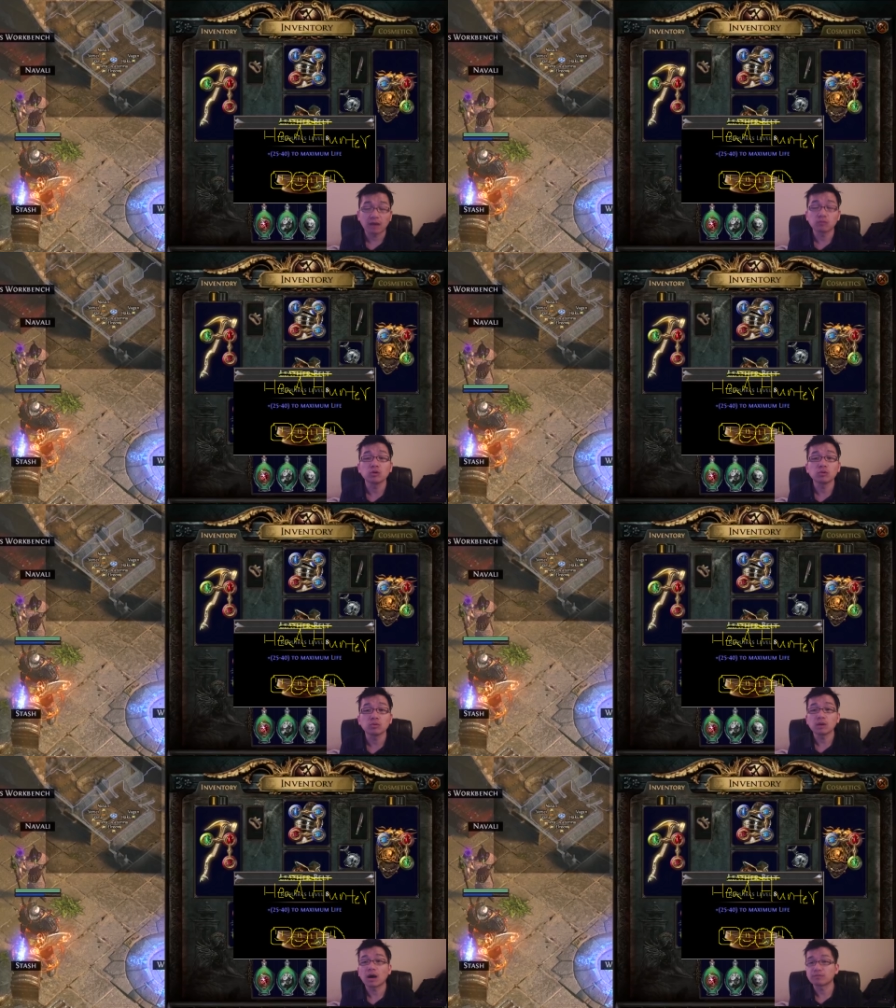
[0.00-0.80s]
I
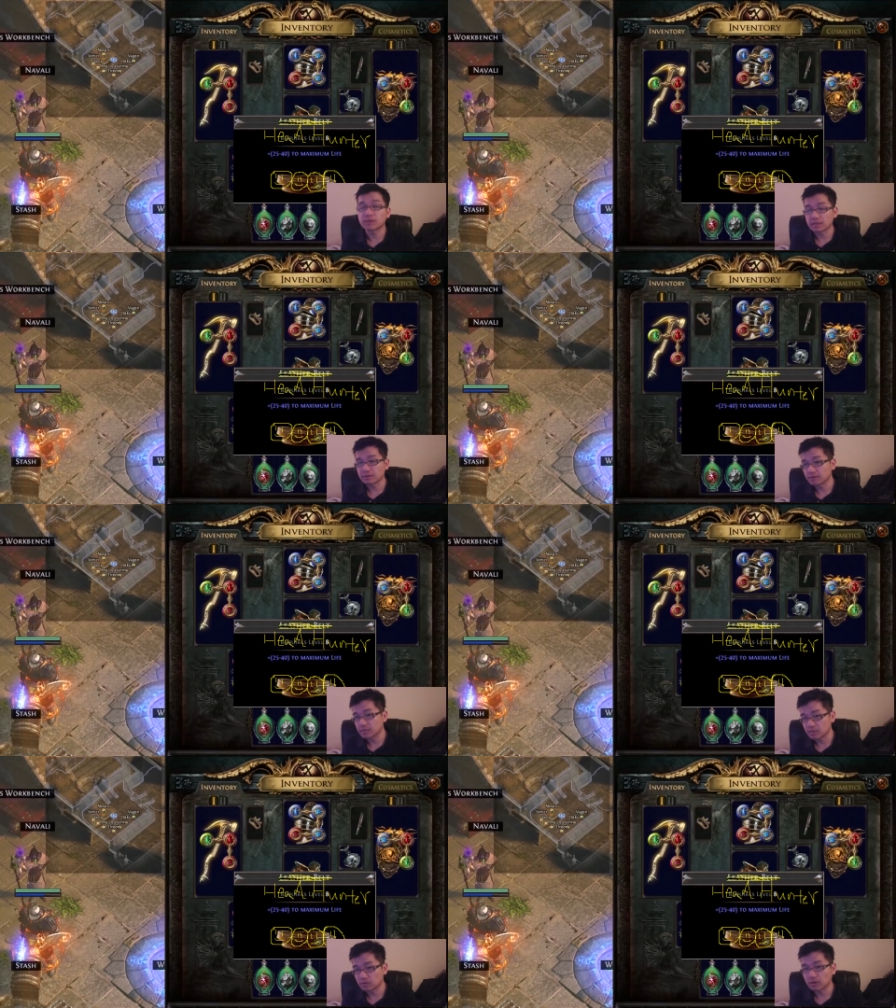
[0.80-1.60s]
will update the
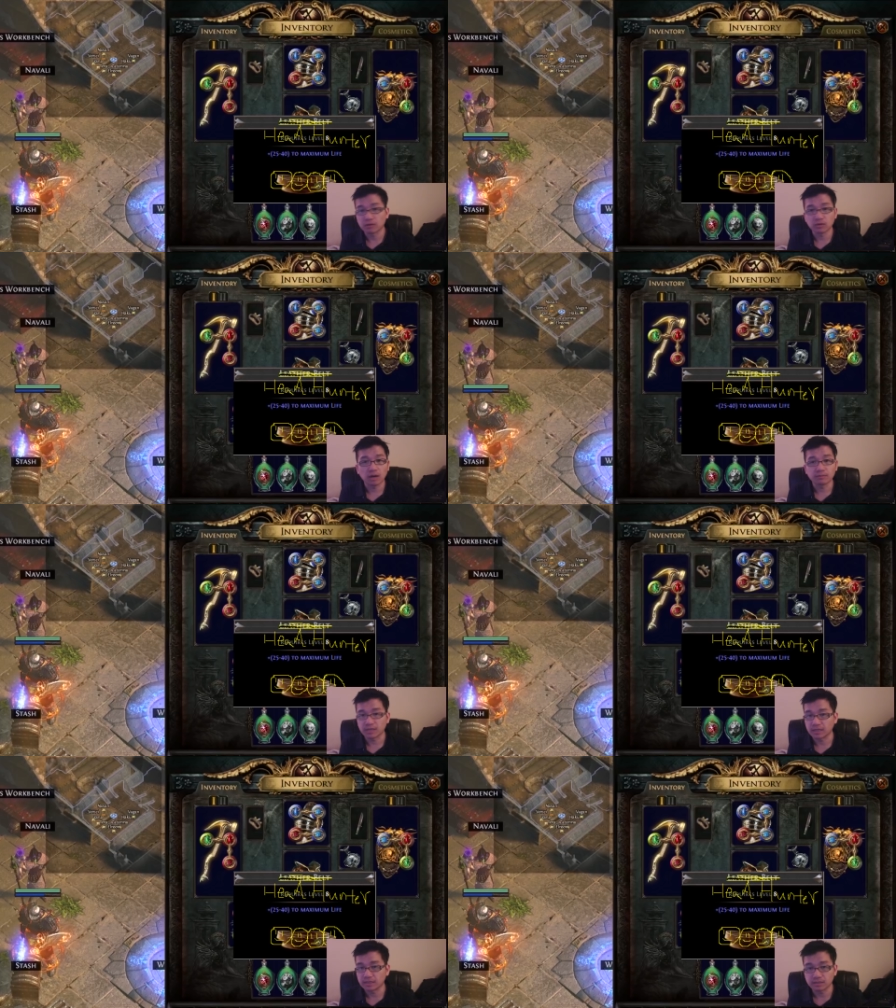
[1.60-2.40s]
video, I will
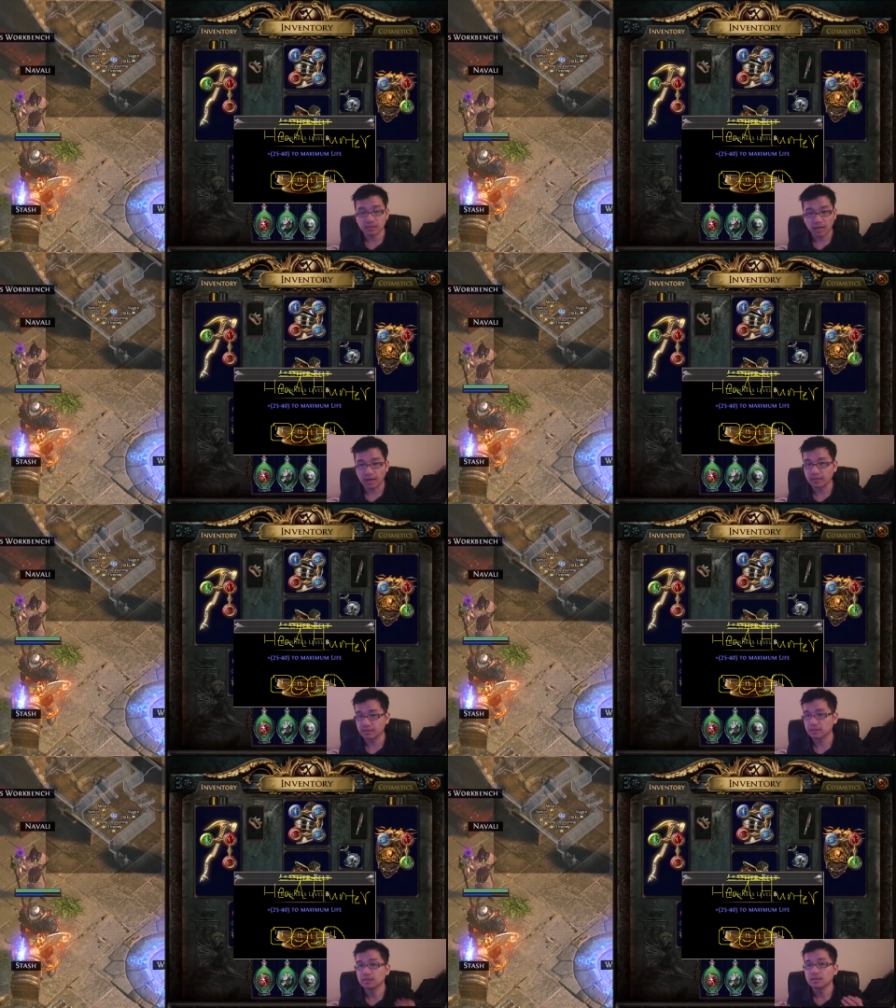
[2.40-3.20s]
update the
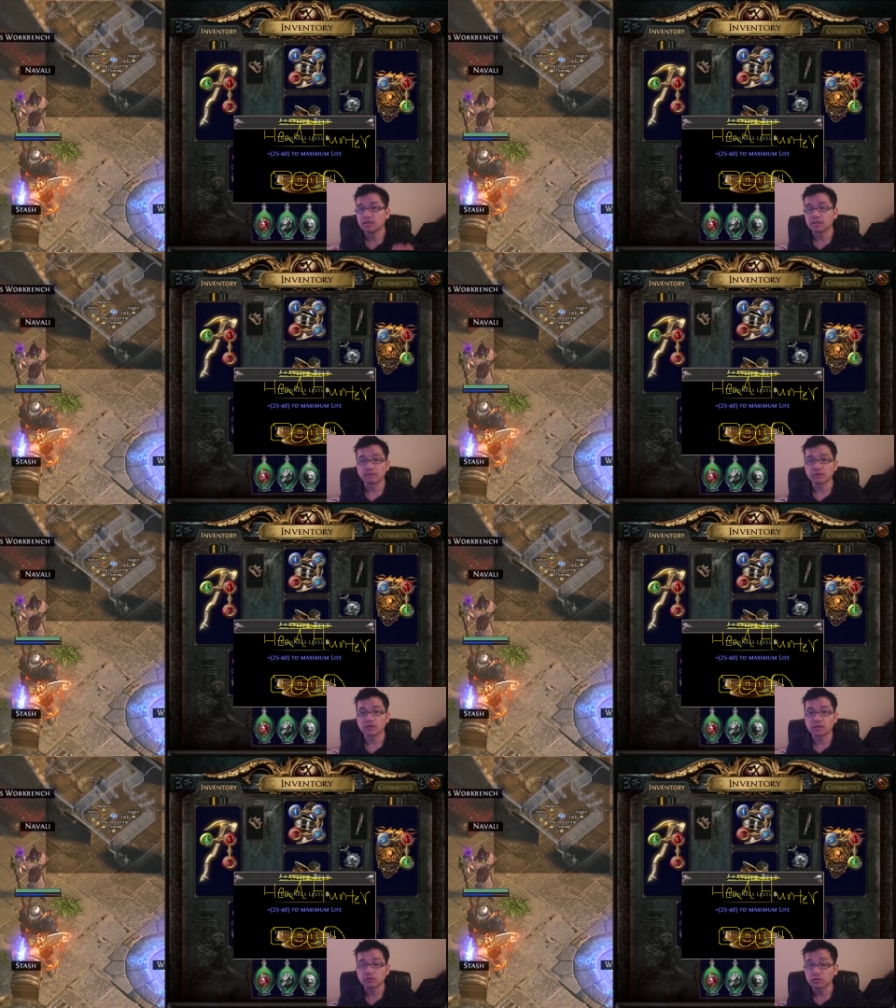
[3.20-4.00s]
guide and
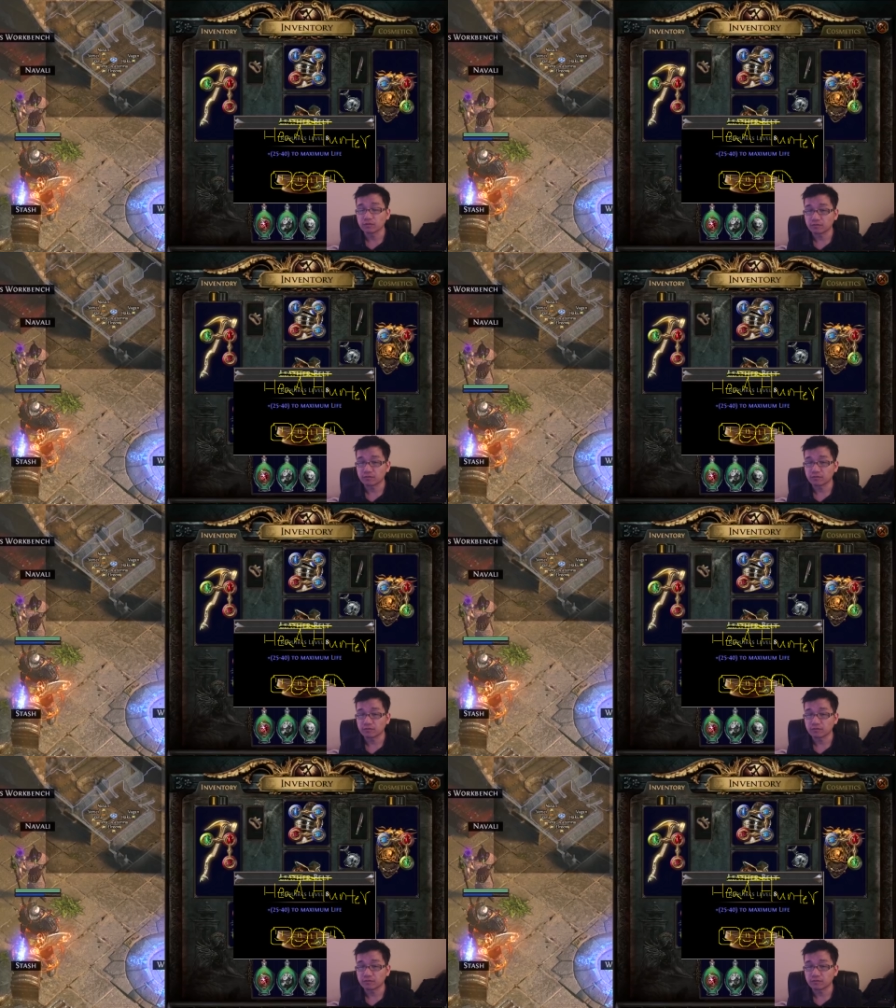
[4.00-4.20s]
everything to